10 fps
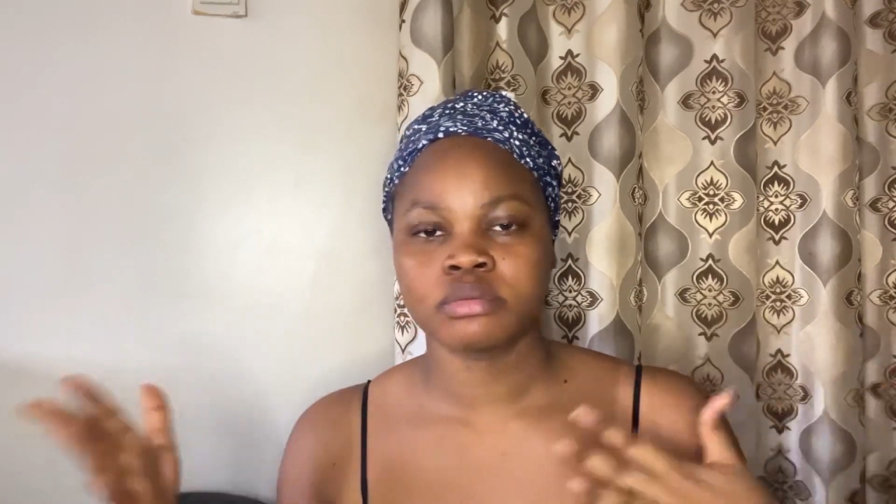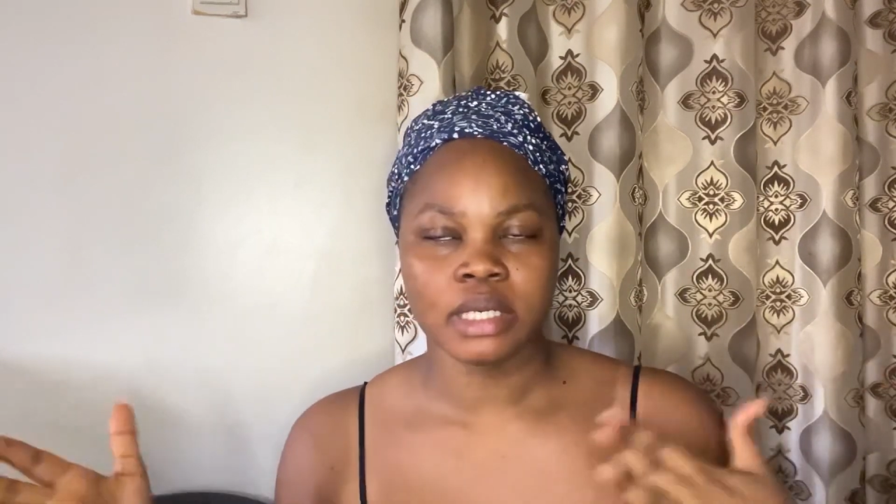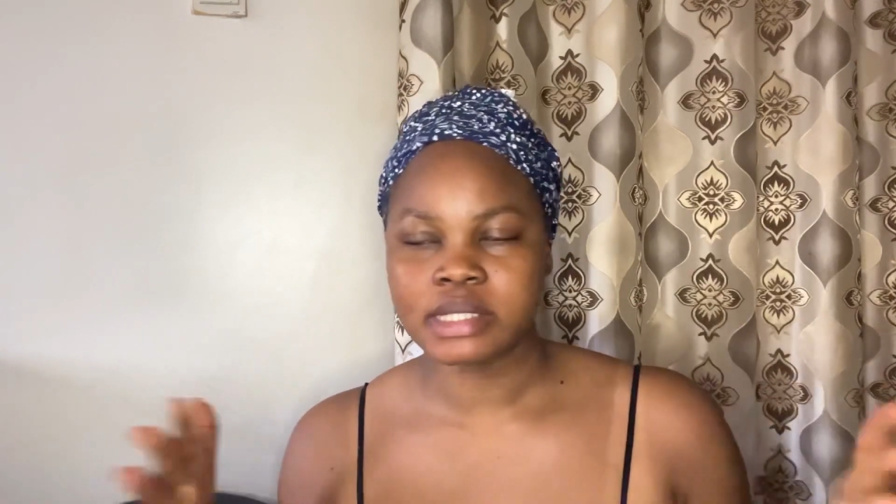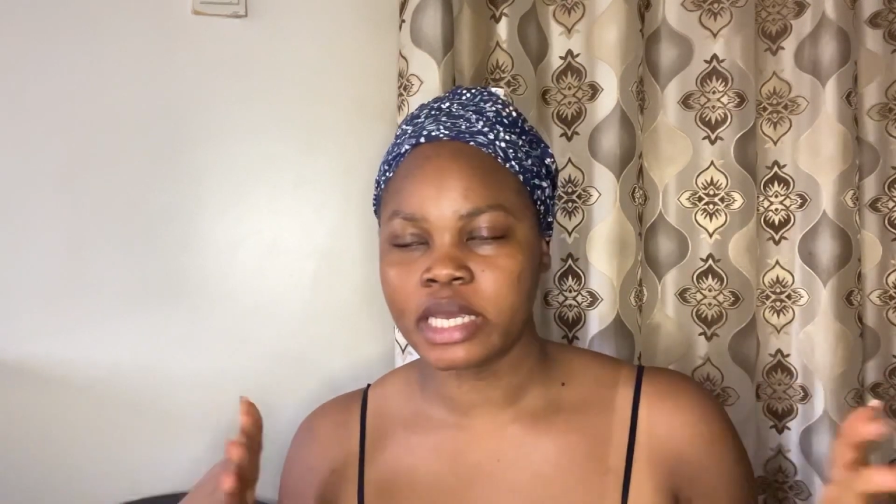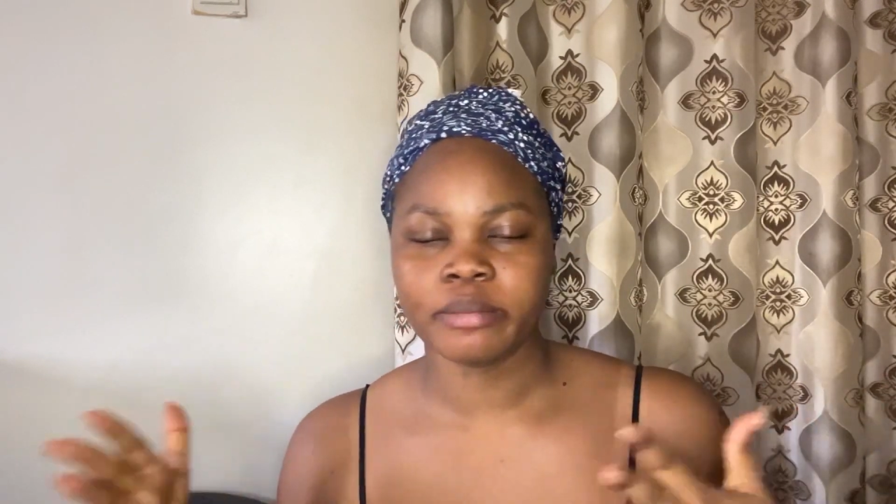
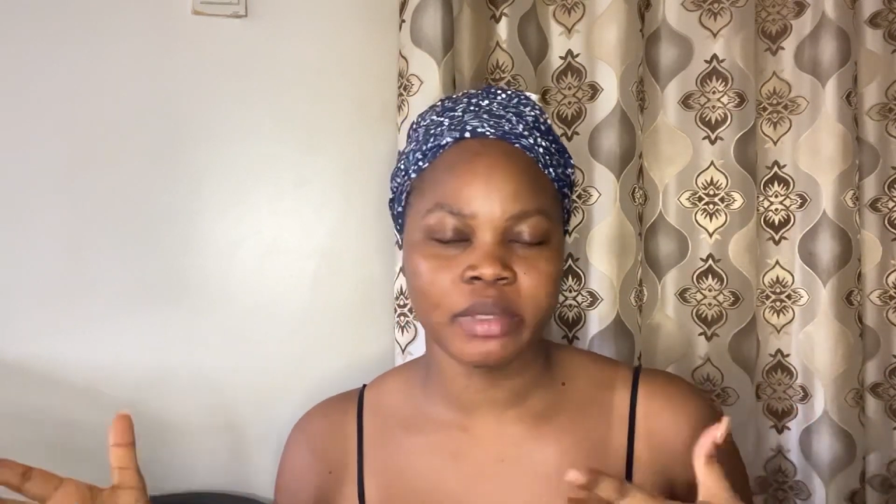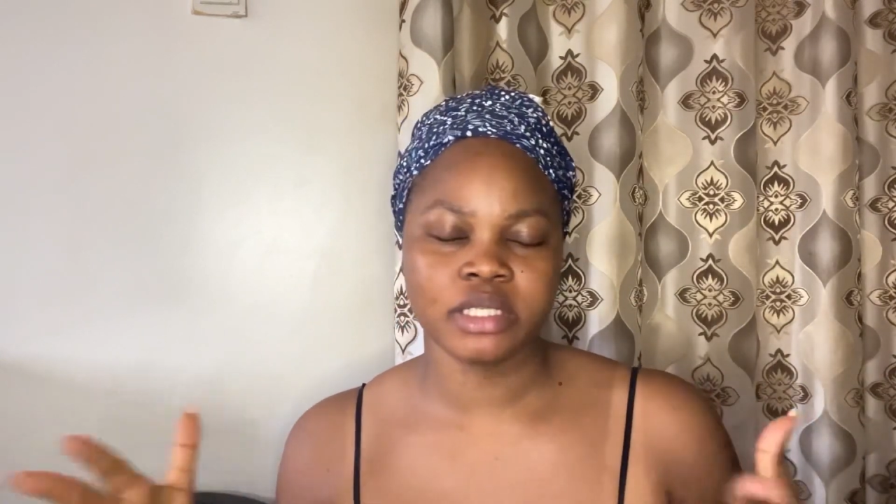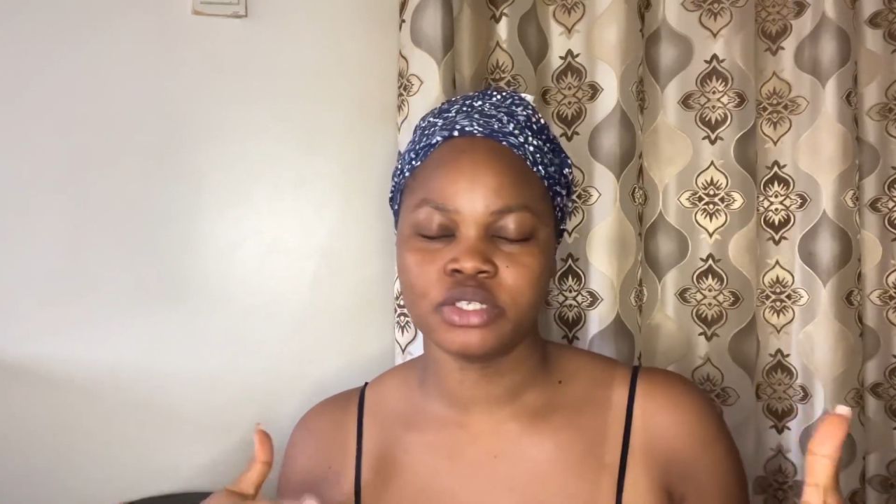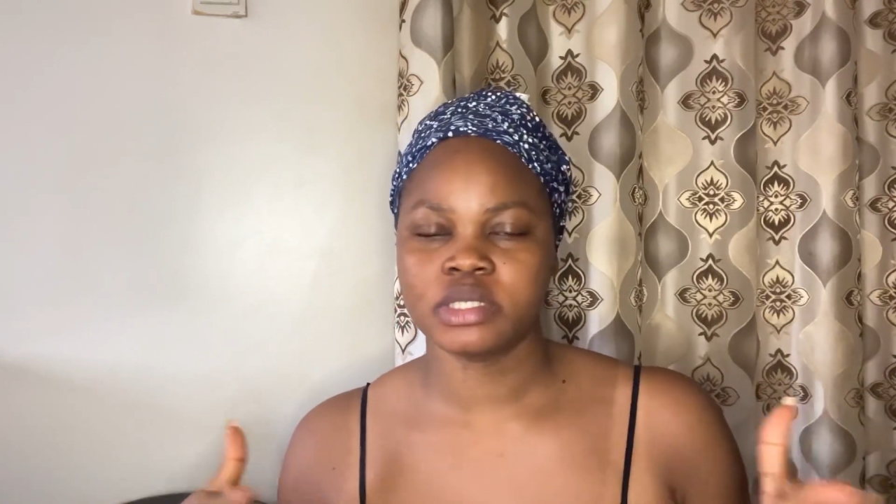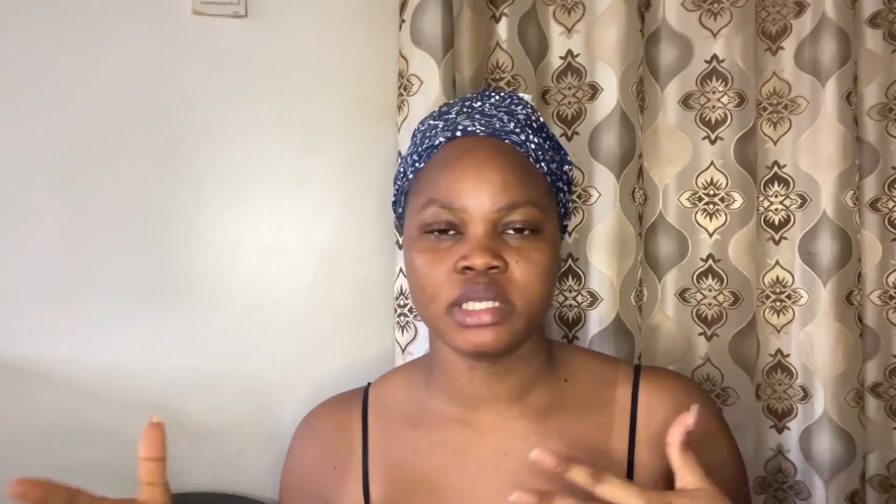
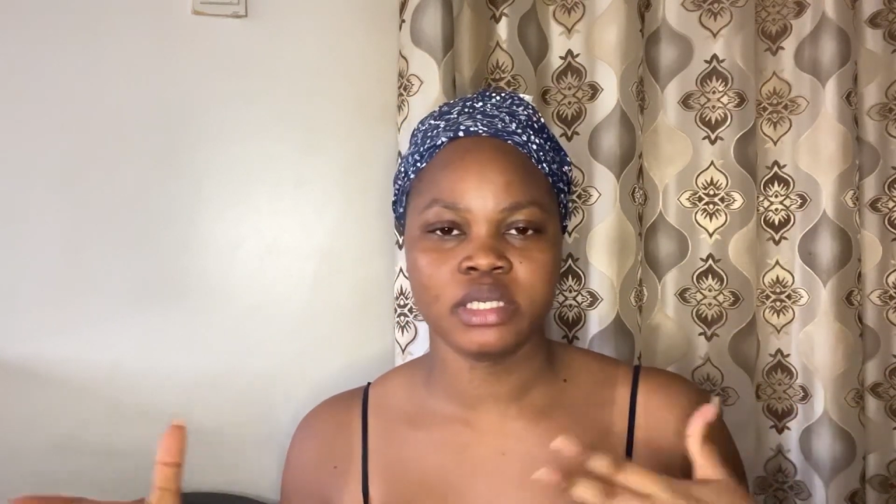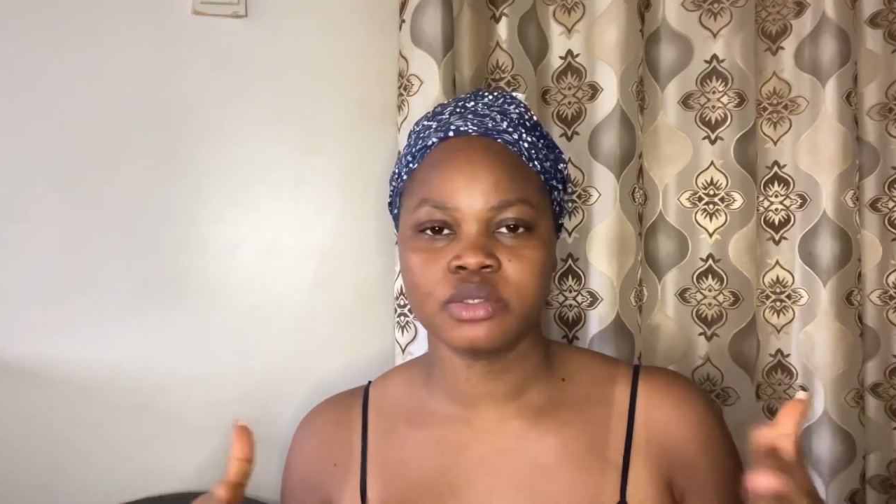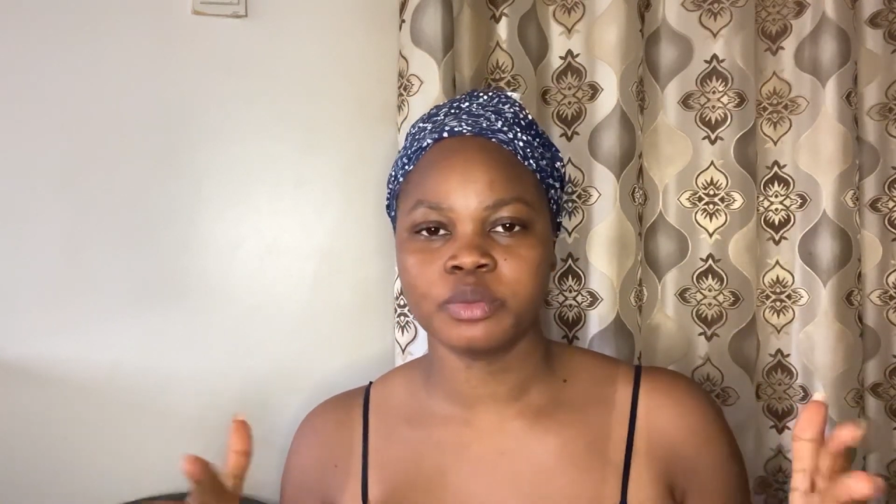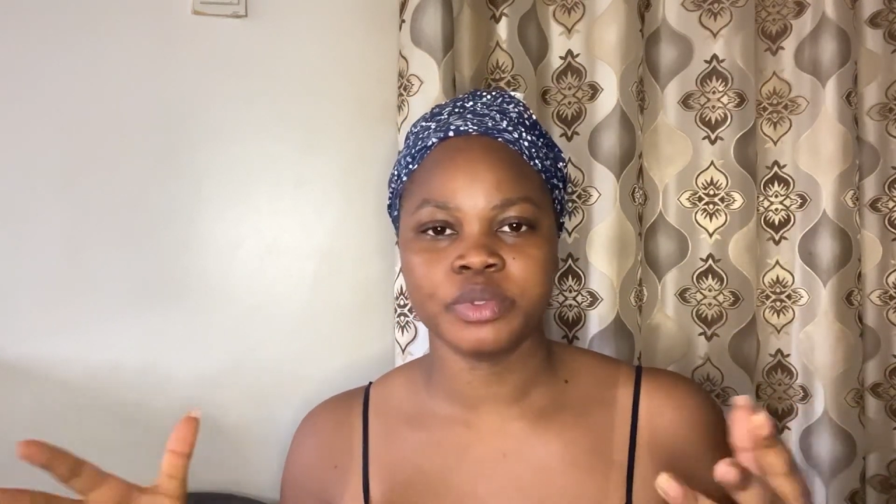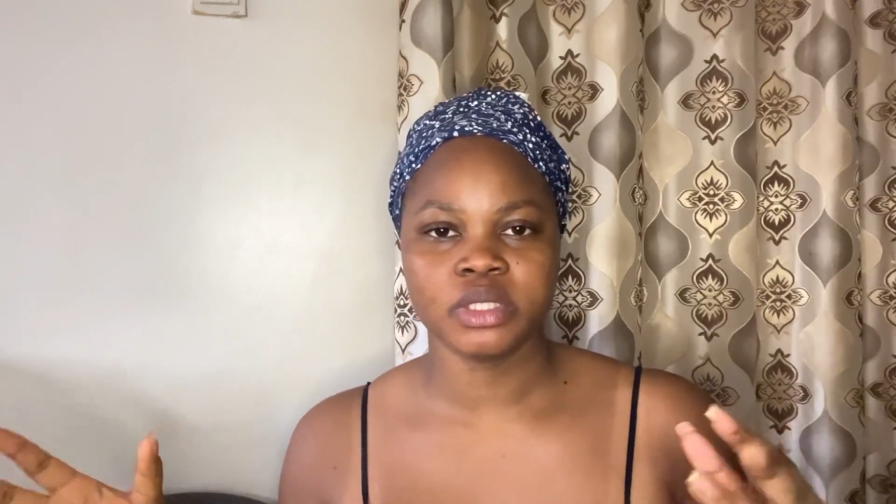assignment, just a
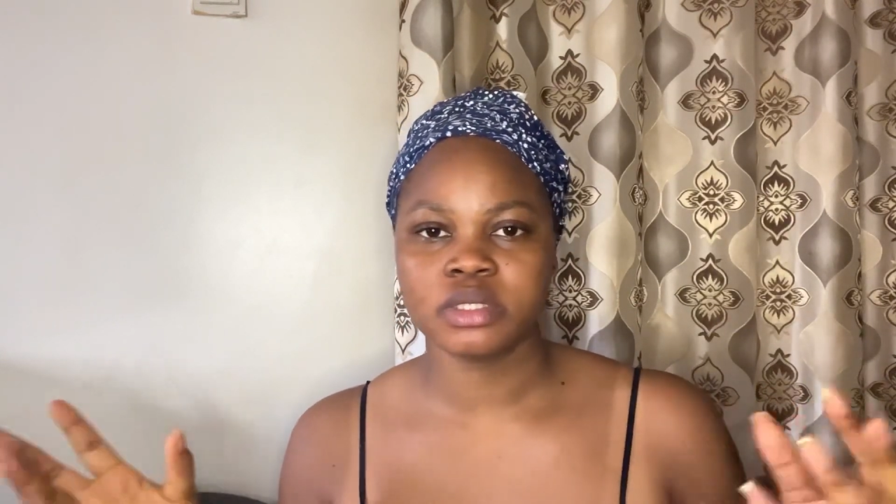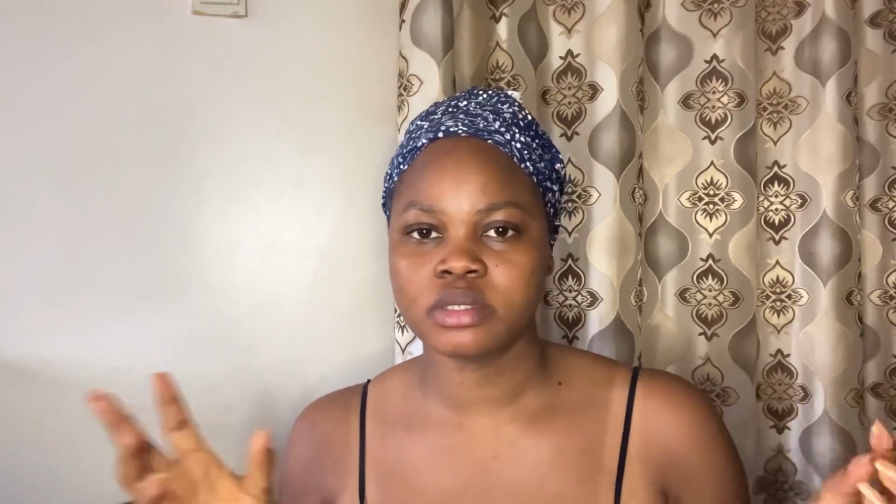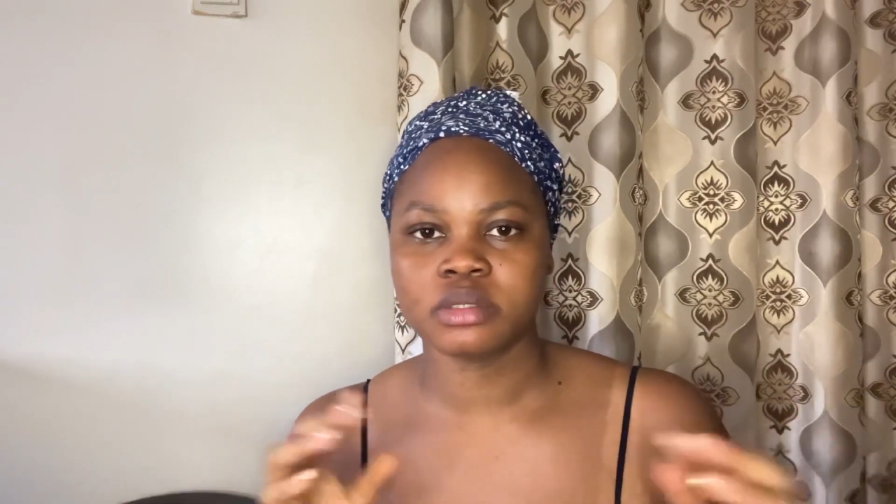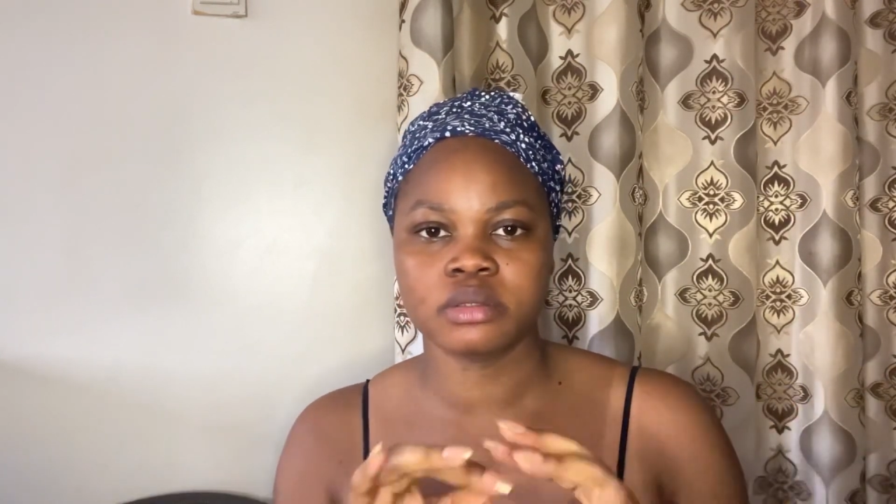little bit